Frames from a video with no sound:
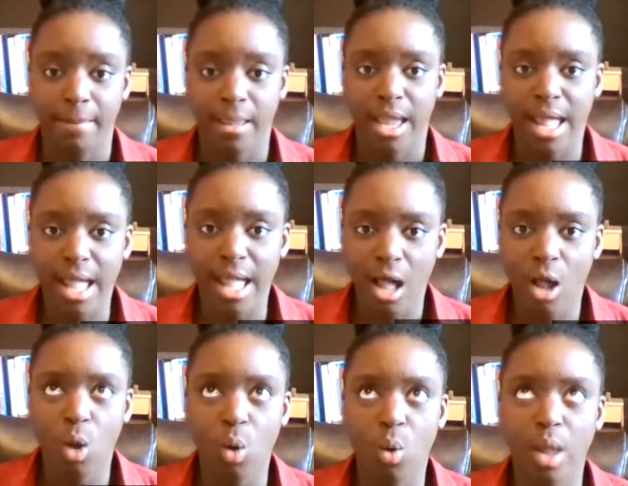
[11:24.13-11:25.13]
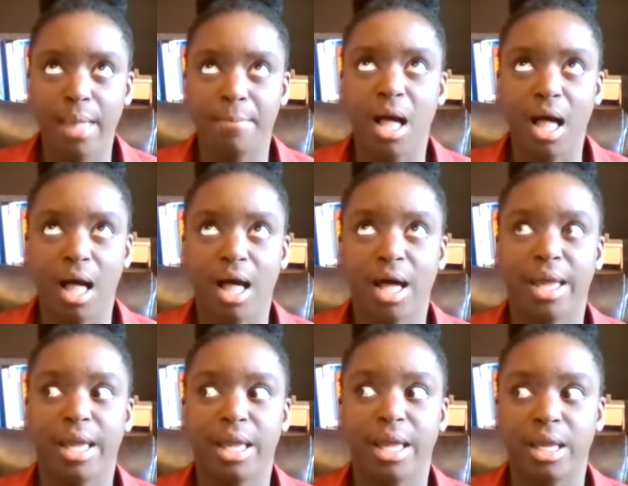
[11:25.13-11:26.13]
how am
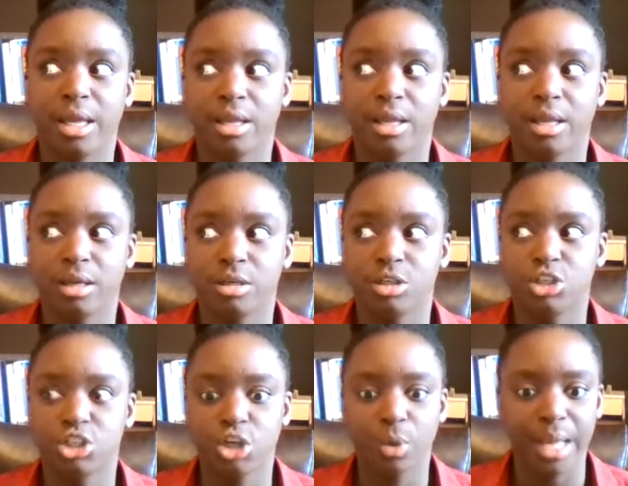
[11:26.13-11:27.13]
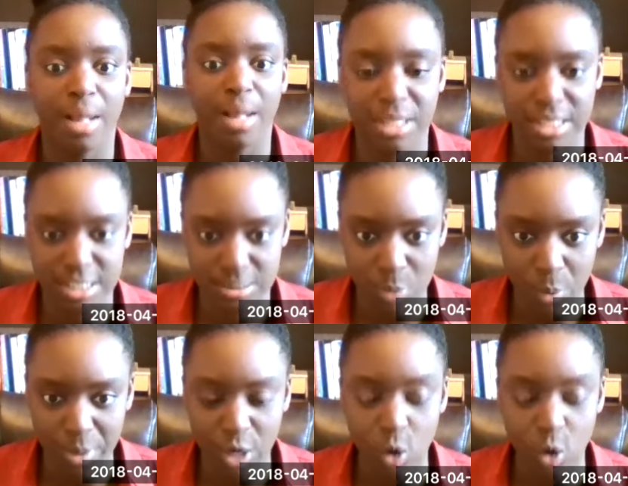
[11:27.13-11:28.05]
I showing up in this moment?